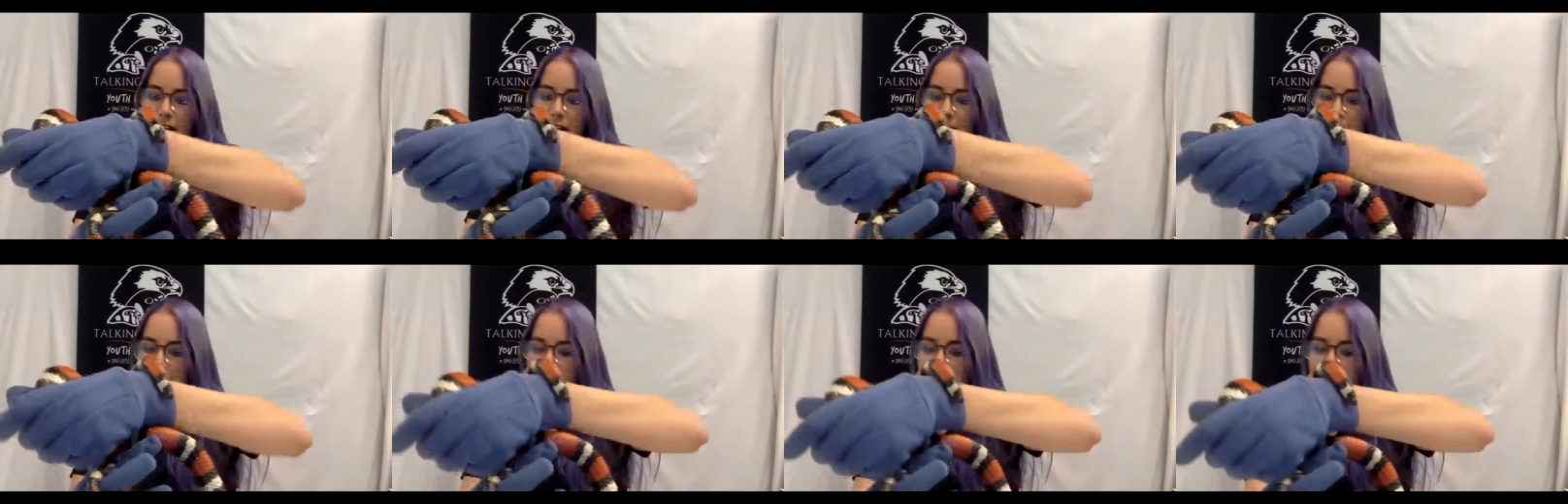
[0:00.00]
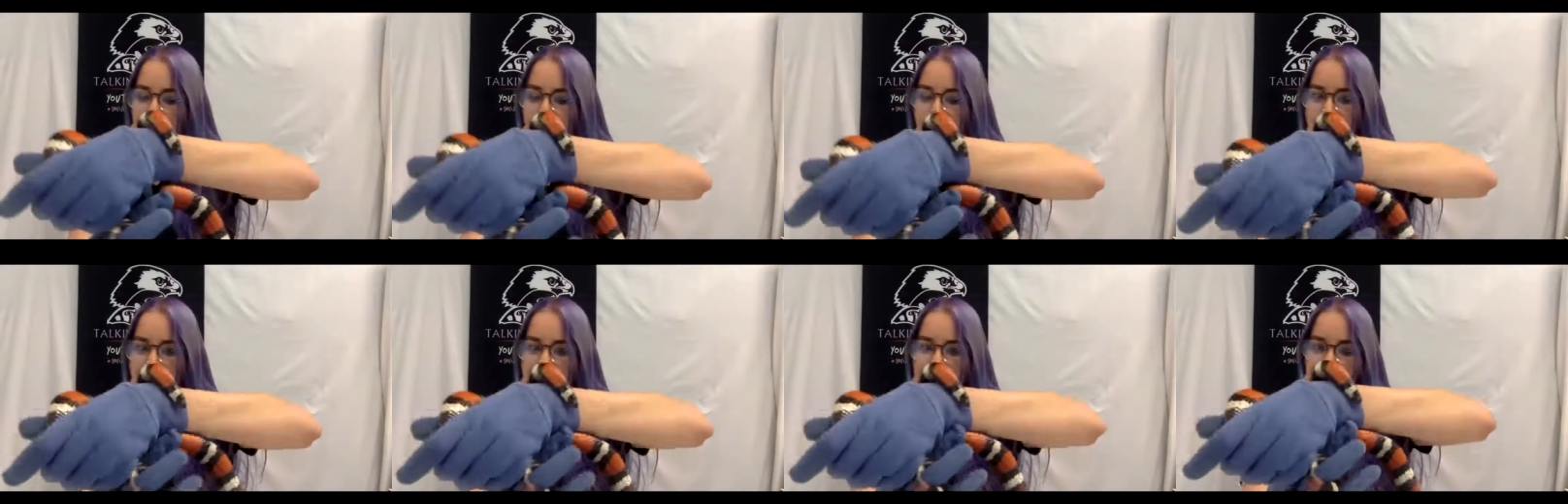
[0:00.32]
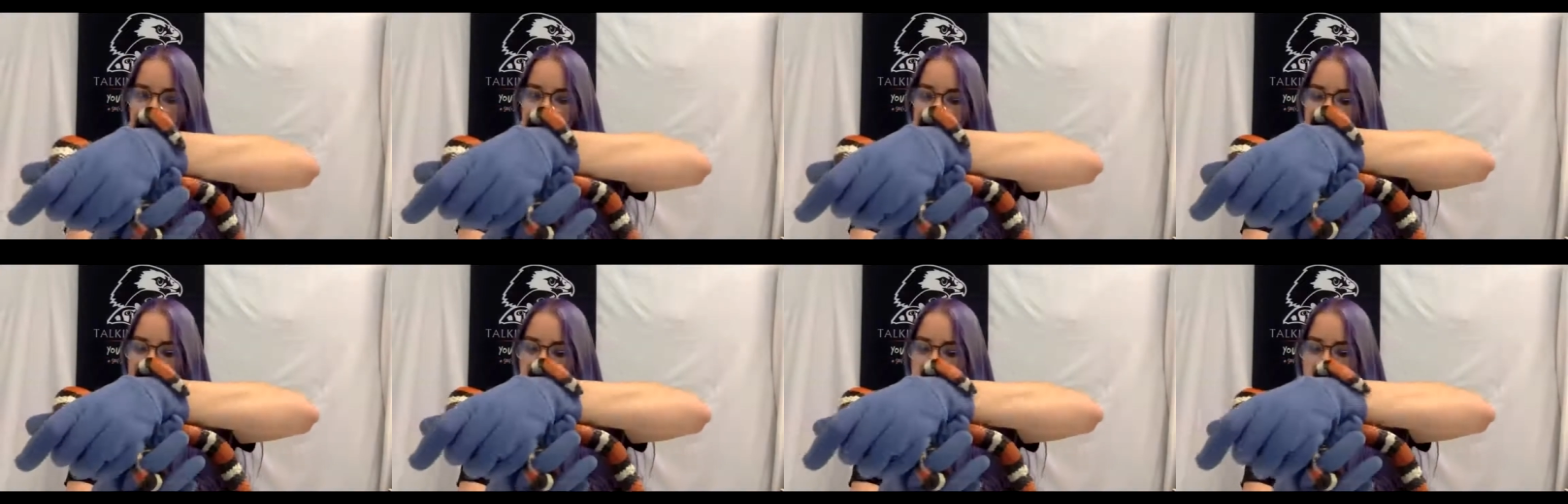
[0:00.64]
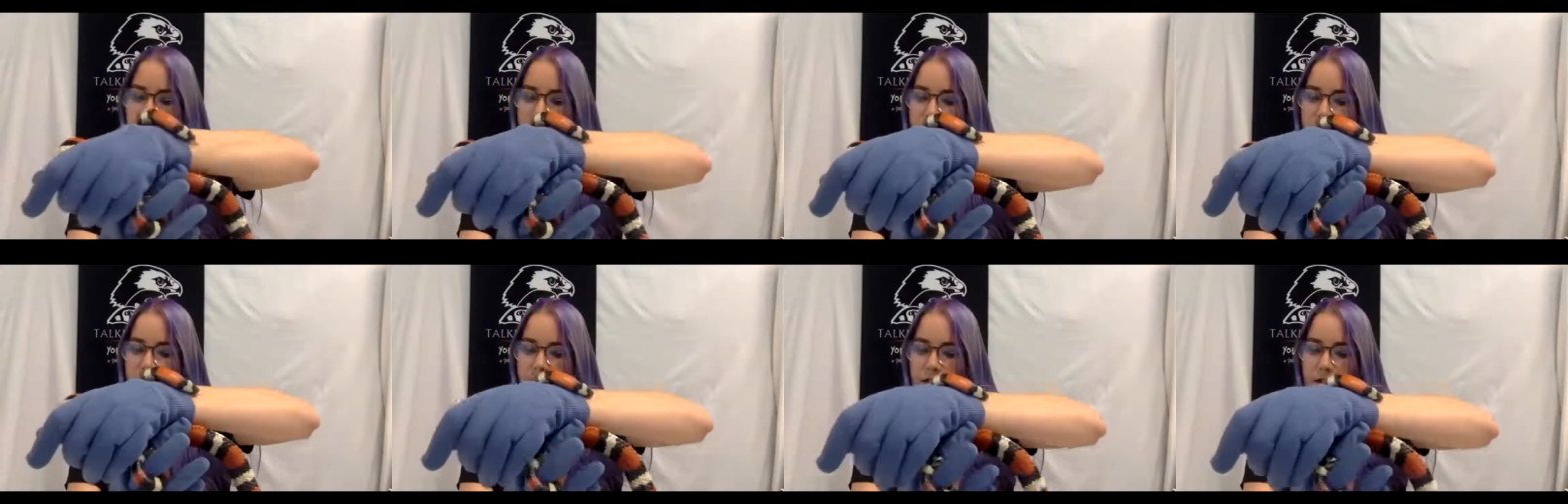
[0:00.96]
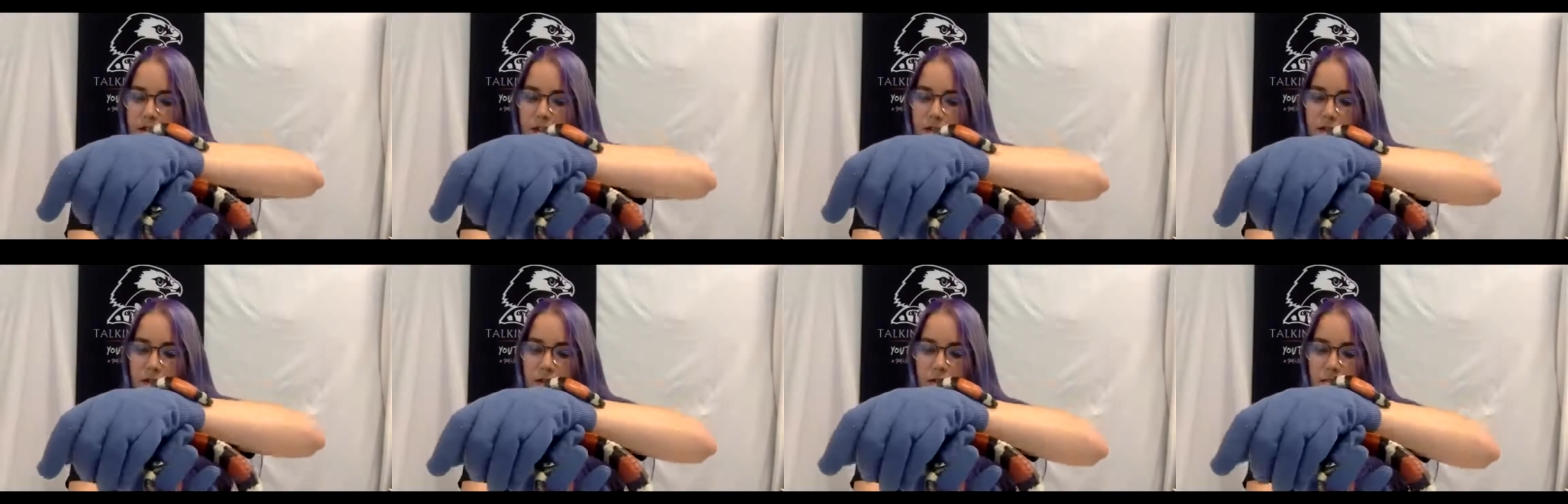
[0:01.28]
And
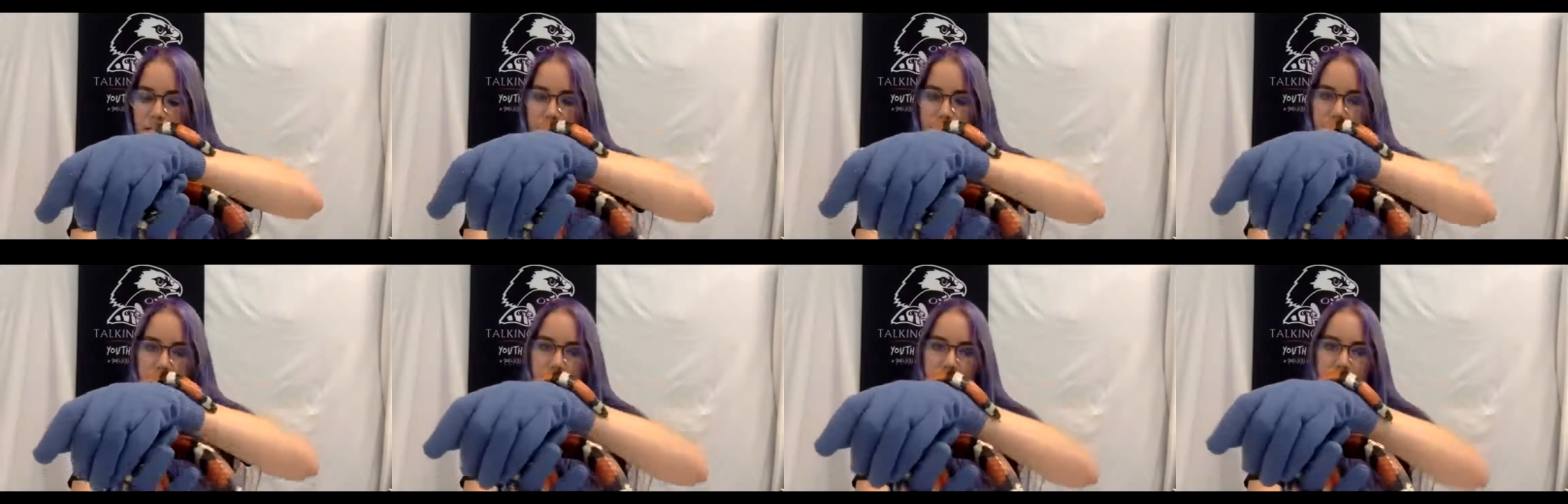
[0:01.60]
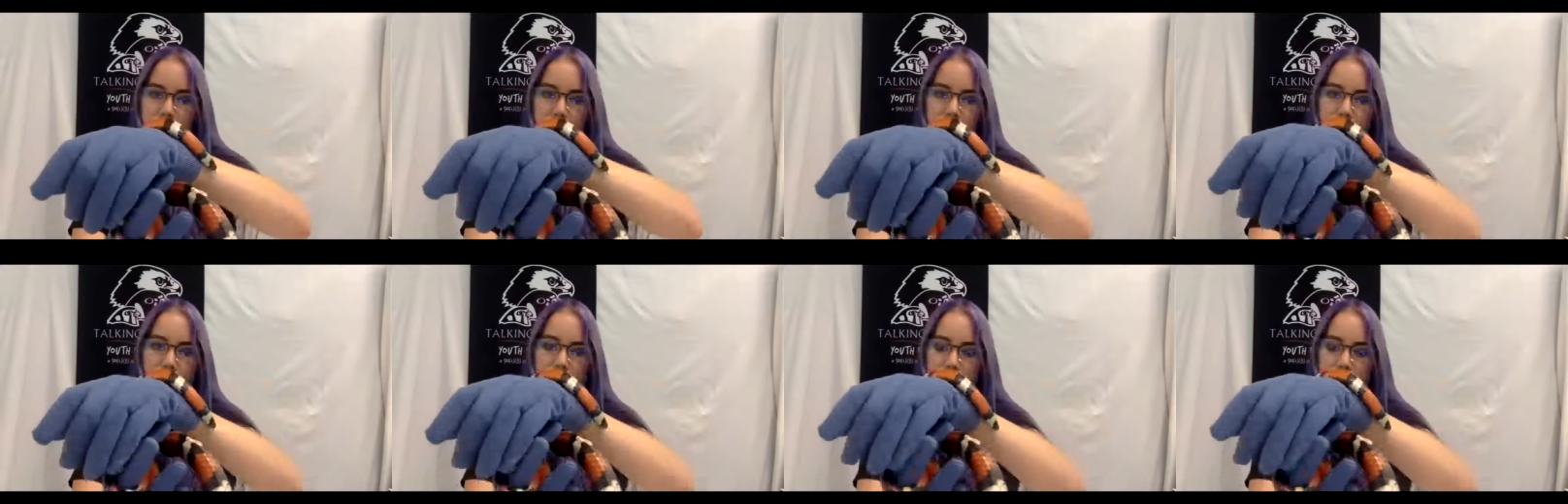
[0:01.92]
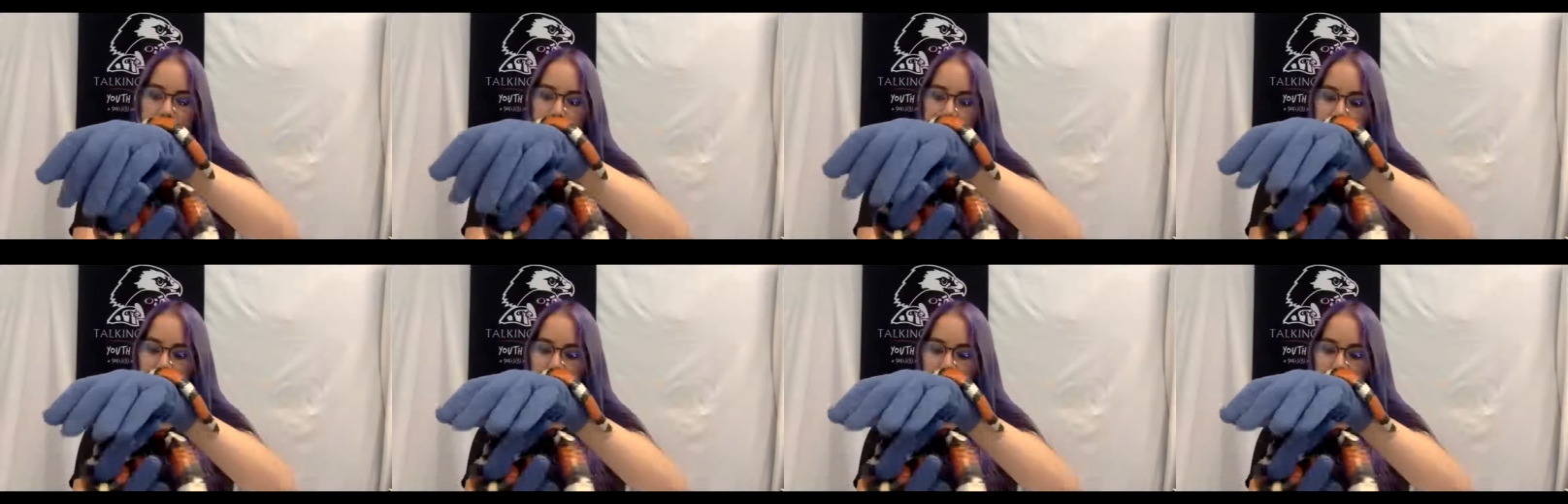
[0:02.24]
so she,